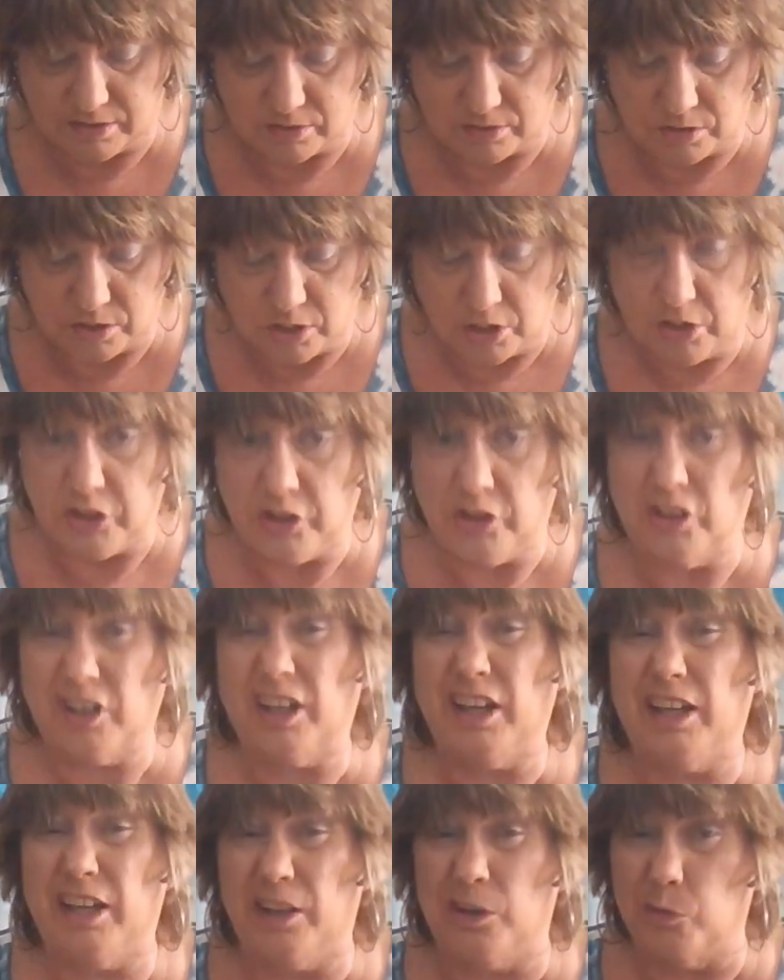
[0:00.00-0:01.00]
sale, you're
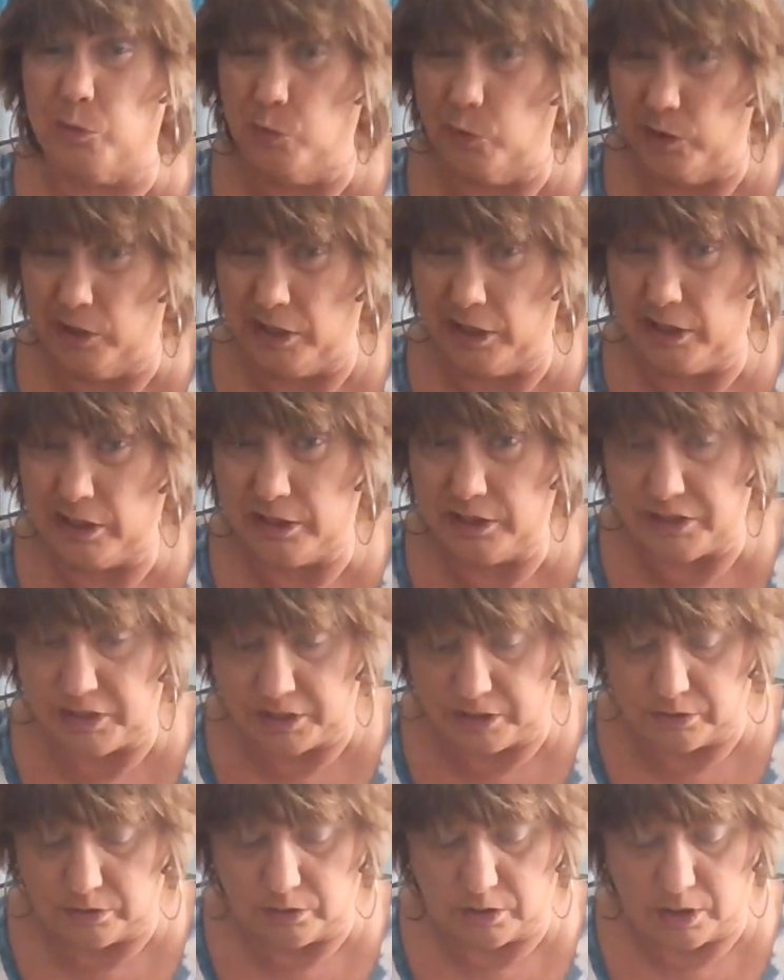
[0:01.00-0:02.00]
going to get a really good
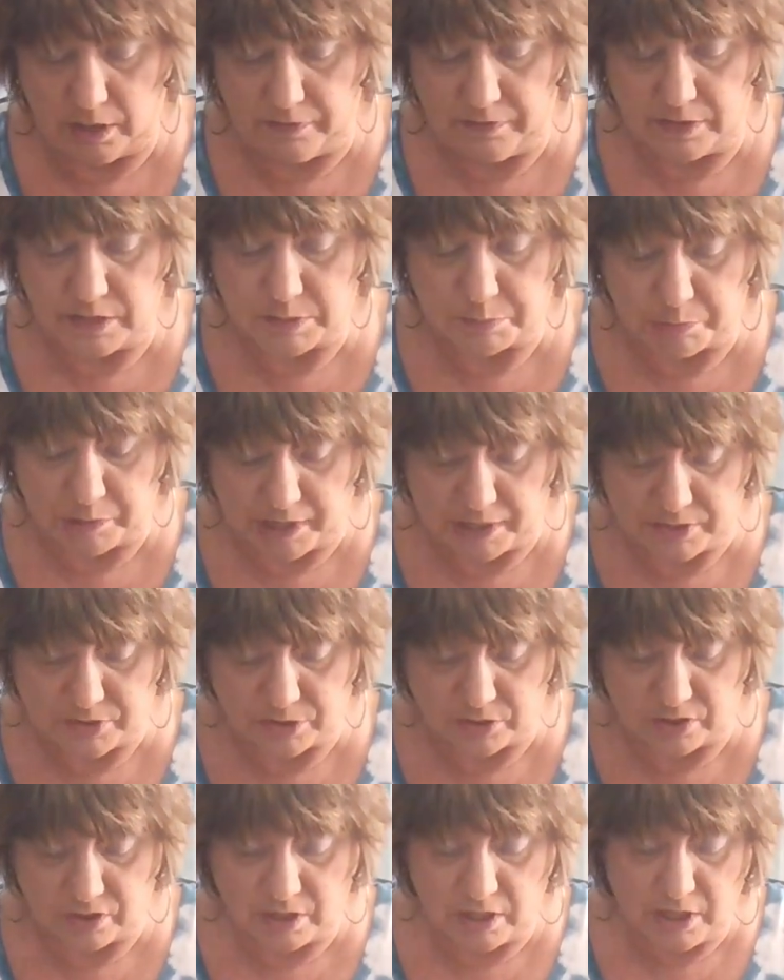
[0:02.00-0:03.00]
deal on this
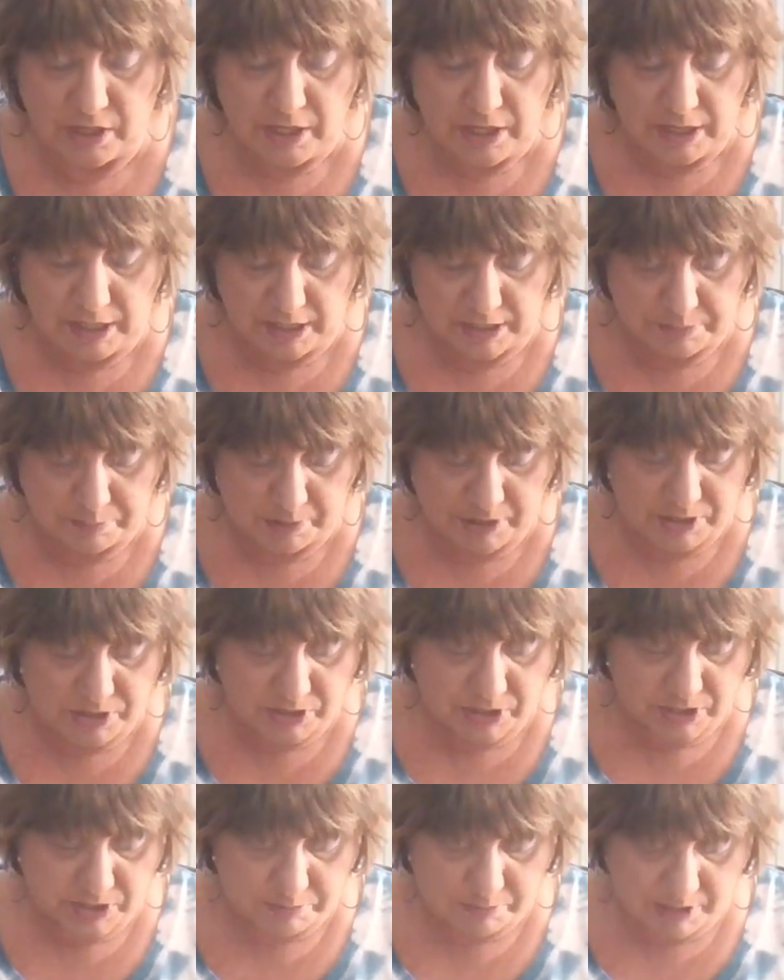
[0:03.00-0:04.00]
blazer. It's by
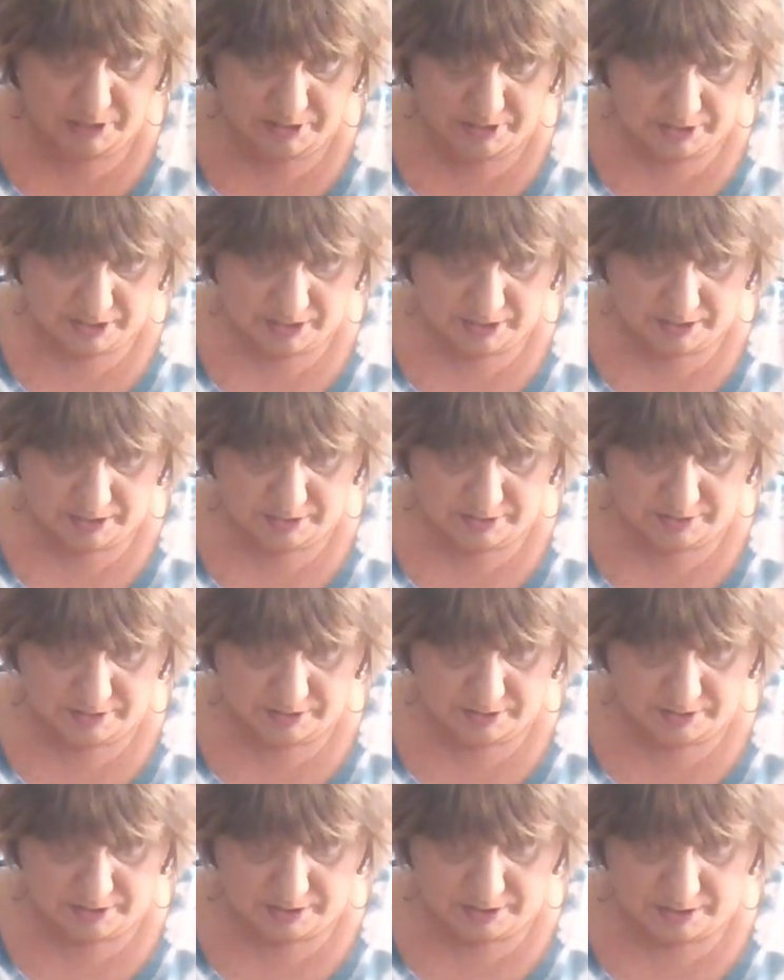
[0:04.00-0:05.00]
Just My
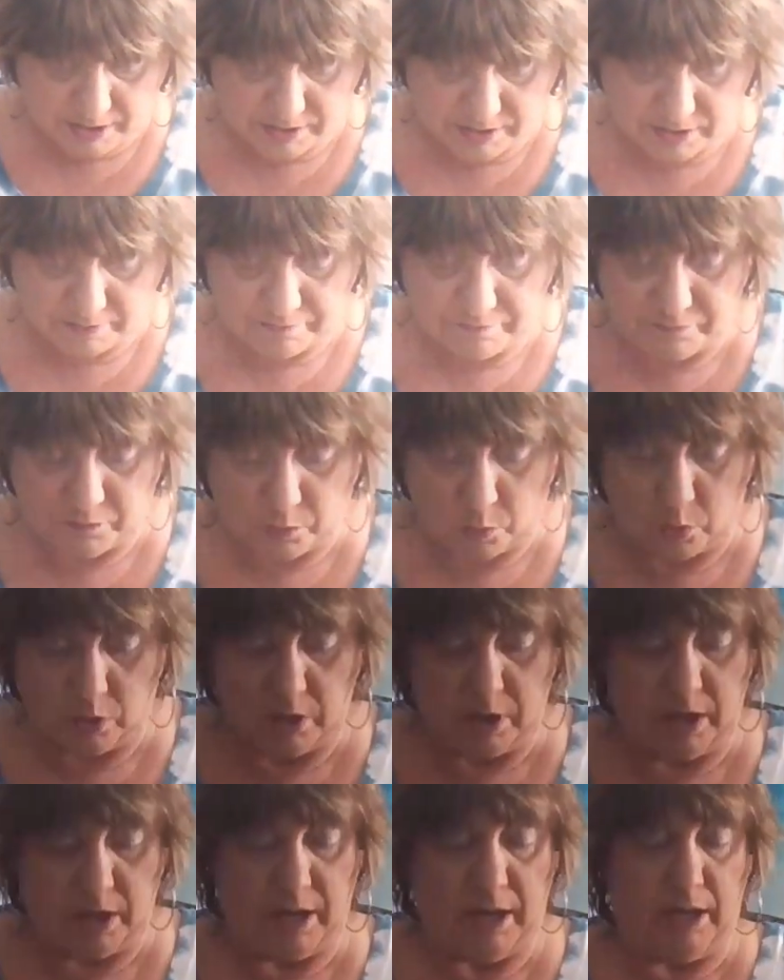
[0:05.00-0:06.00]
Size. It's a
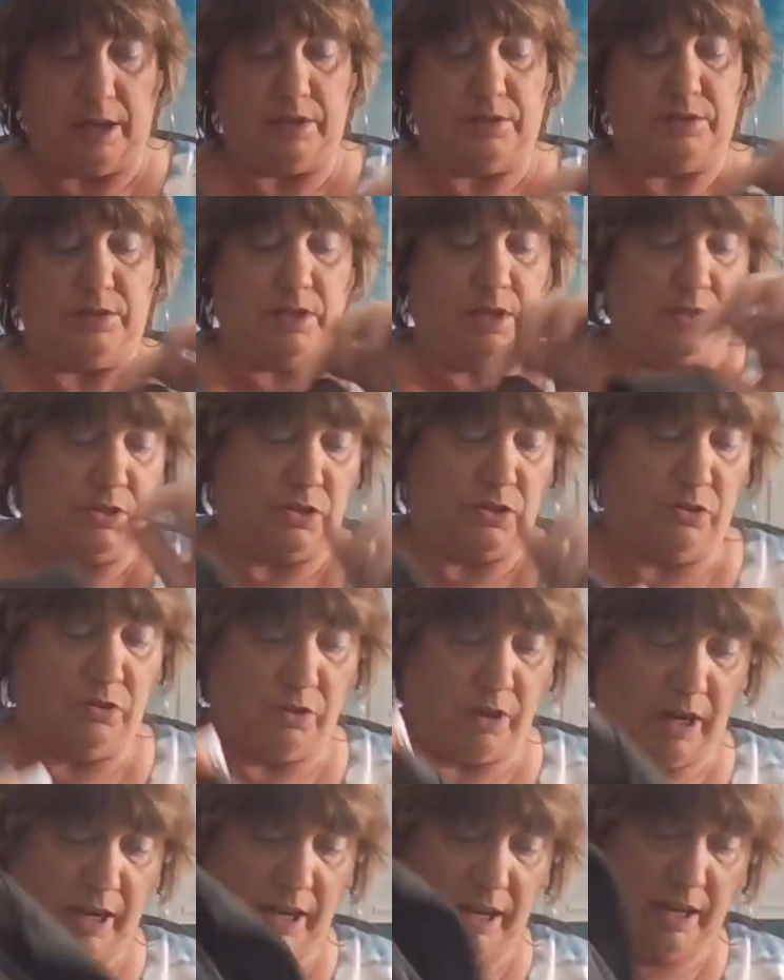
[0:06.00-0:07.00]
4X. It's
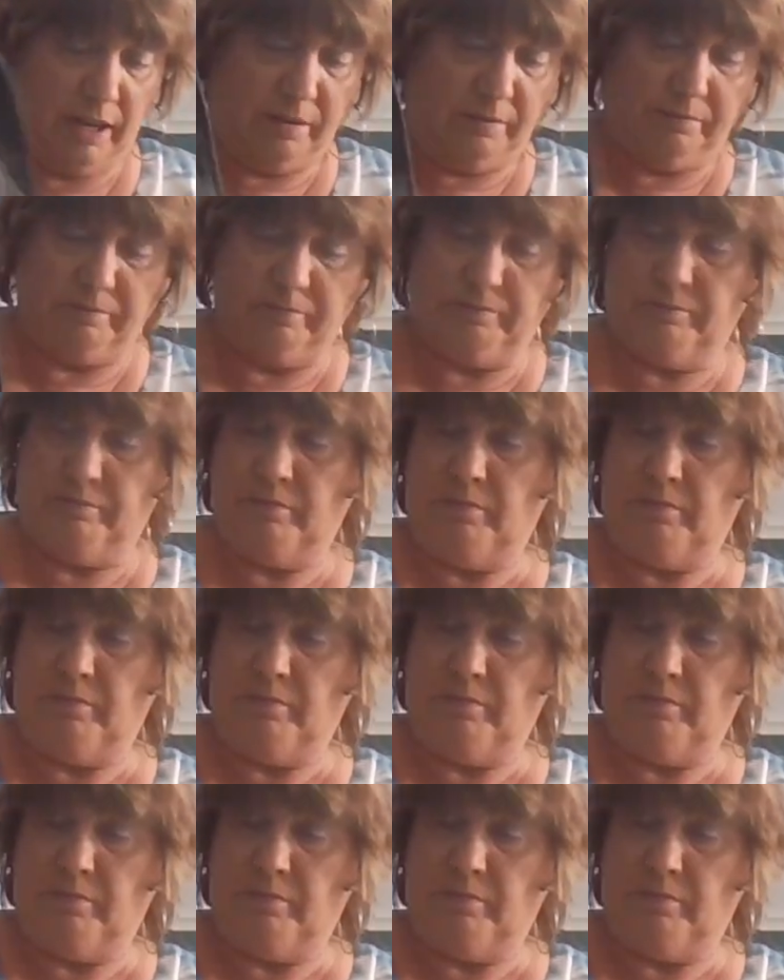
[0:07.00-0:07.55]
gray.